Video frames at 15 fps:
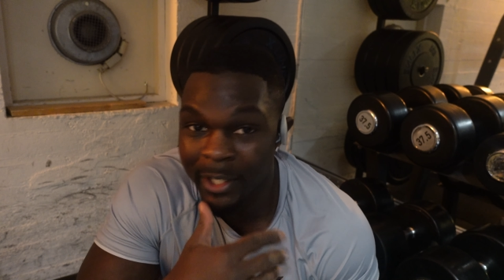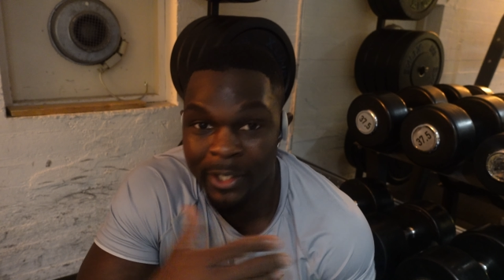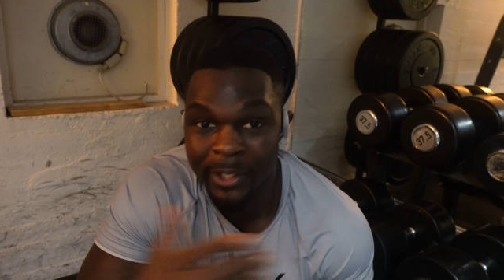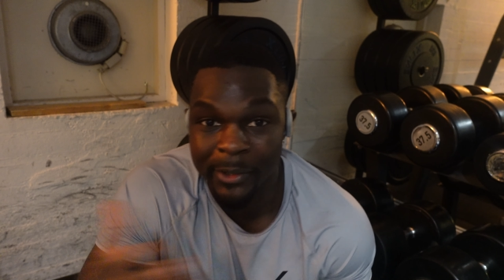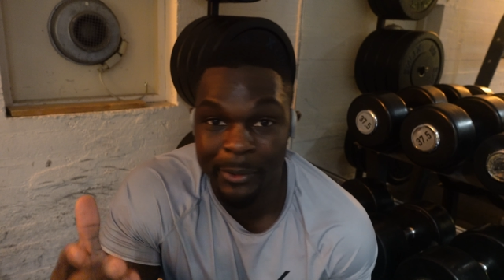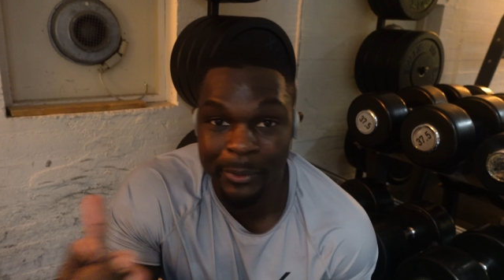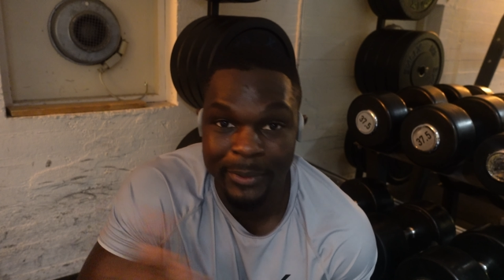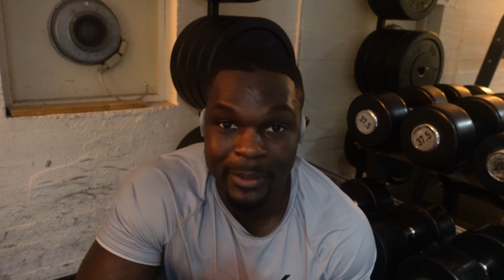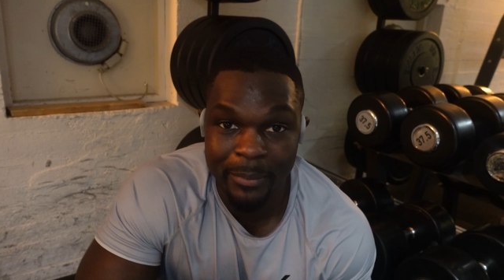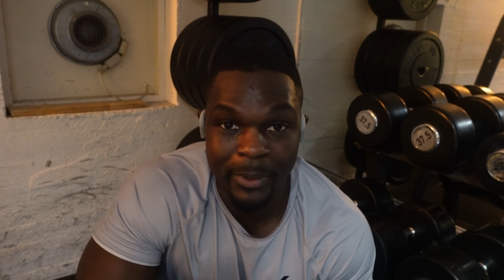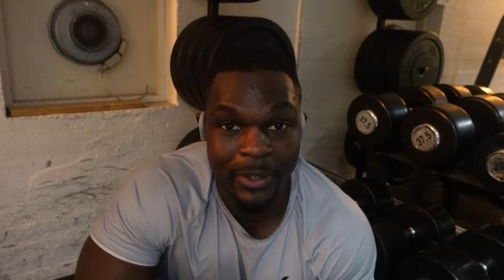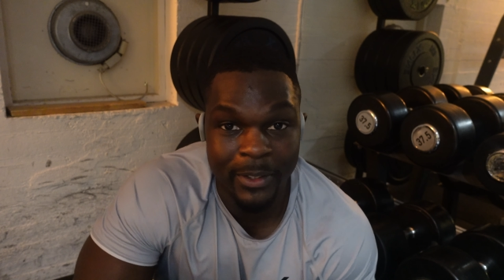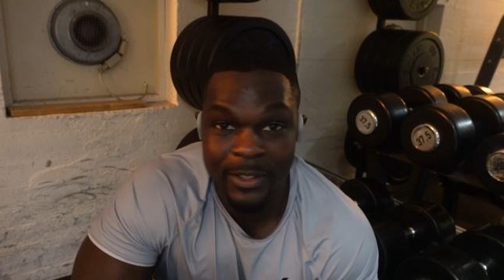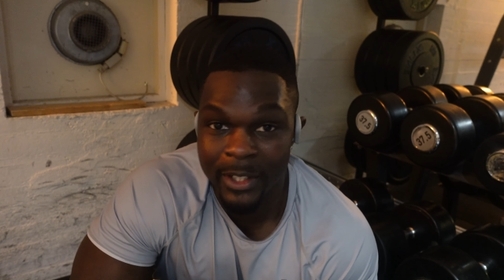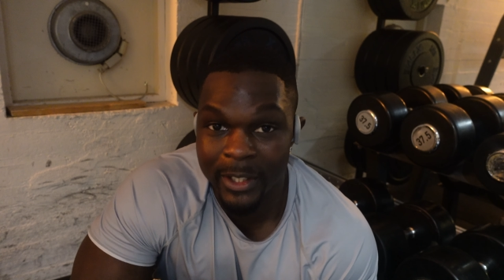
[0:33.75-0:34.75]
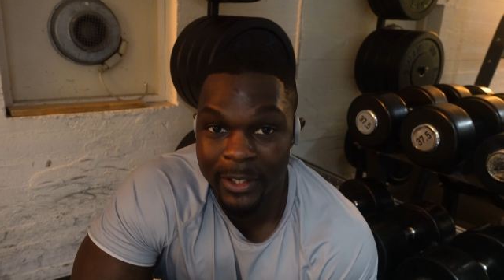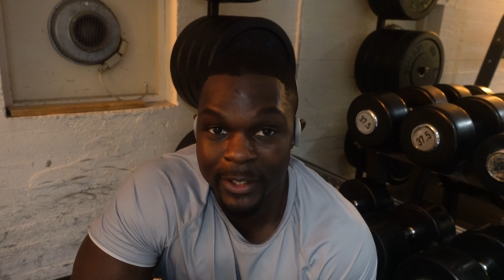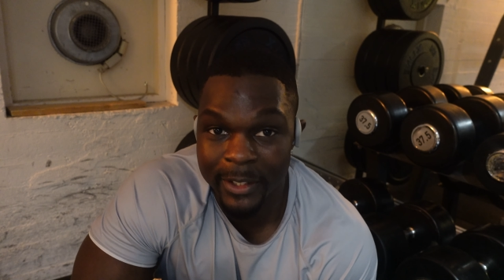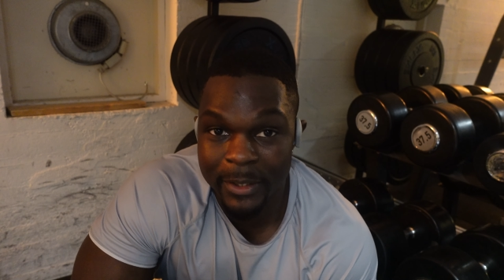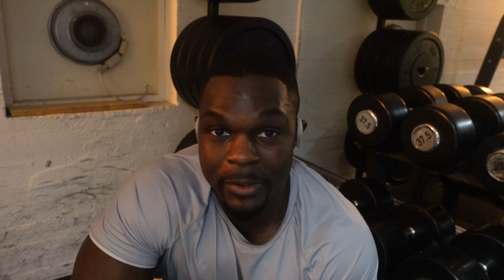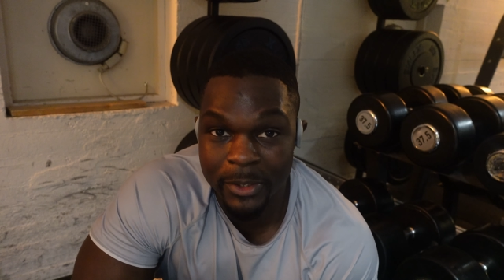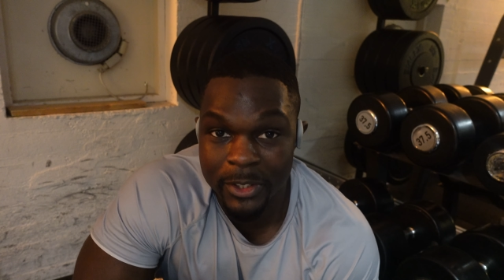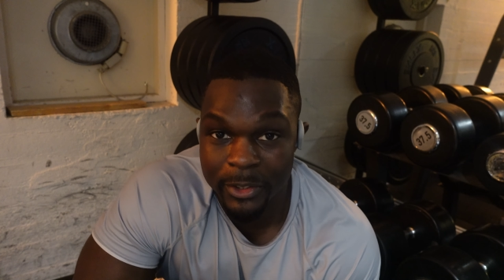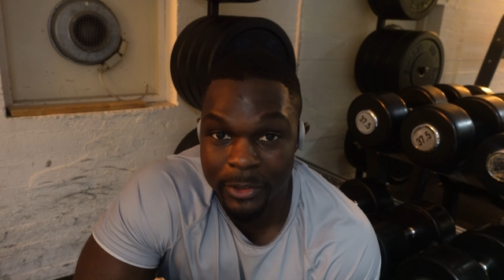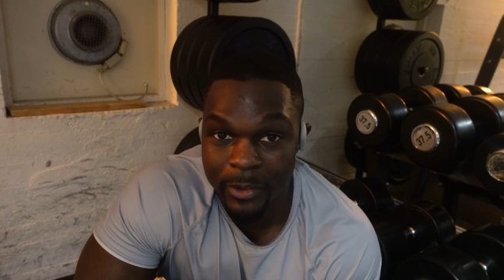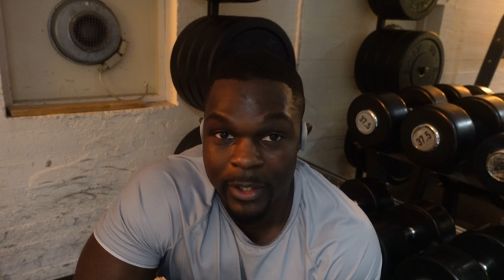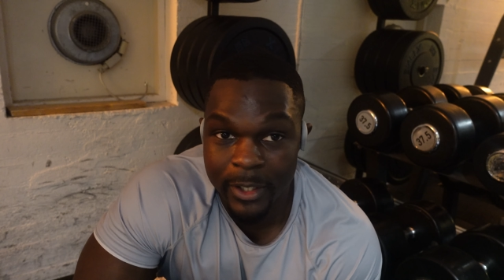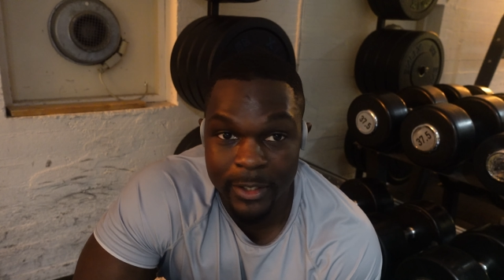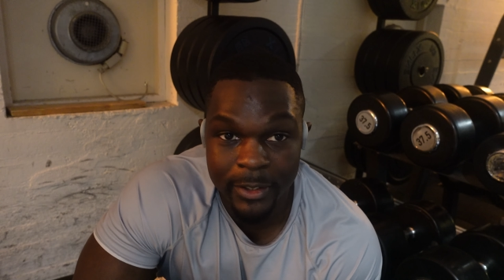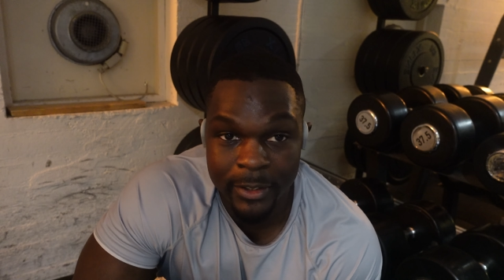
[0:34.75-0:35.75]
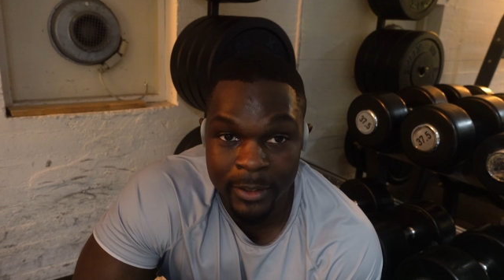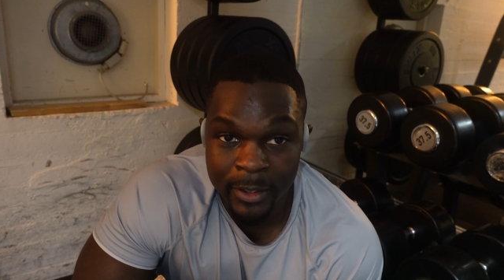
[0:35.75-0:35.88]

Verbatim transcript: Yeah, I know what that means. I gotta get into the grind.